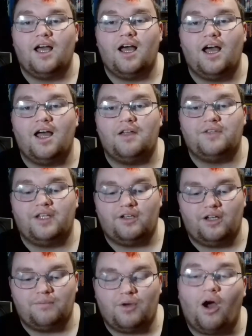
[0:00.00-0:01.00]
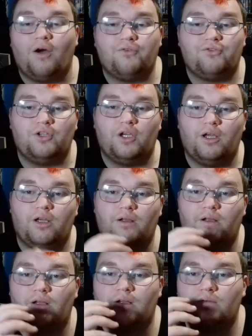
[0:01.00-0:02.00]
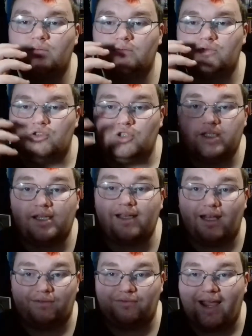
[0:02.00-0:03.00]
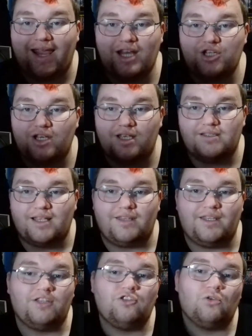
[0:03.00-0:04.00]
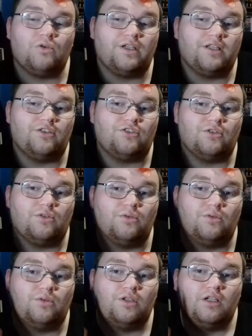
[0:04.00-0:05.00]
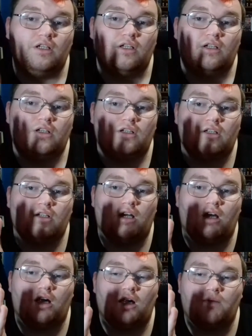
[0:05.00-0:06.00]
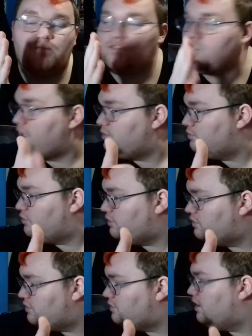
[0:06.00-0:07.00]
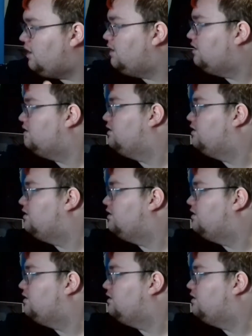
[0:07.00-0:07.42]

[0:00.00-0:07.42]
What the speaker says: And then after looking at it for ages and then talking to Channel Donstar,